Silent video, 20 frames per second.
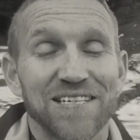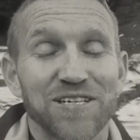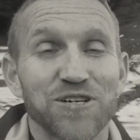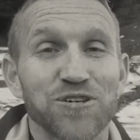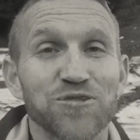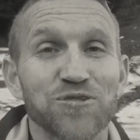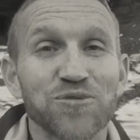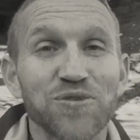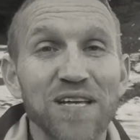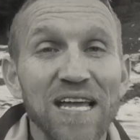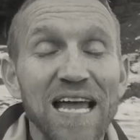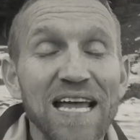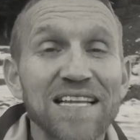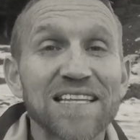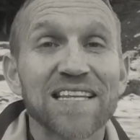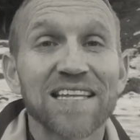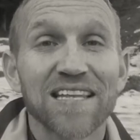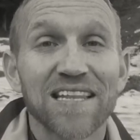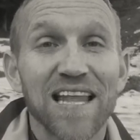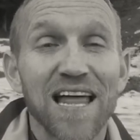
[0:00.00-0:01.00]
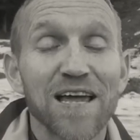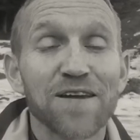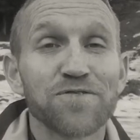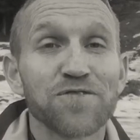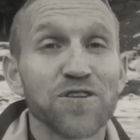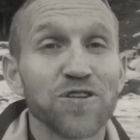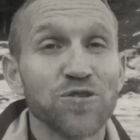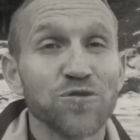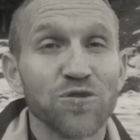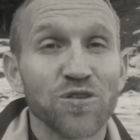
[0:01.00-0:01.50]
Create the life
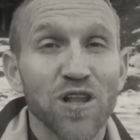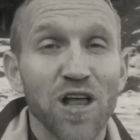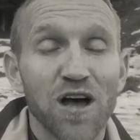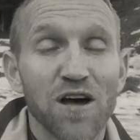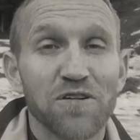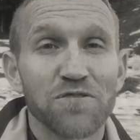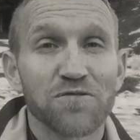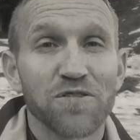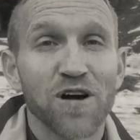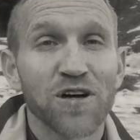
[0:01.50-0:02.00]
that you love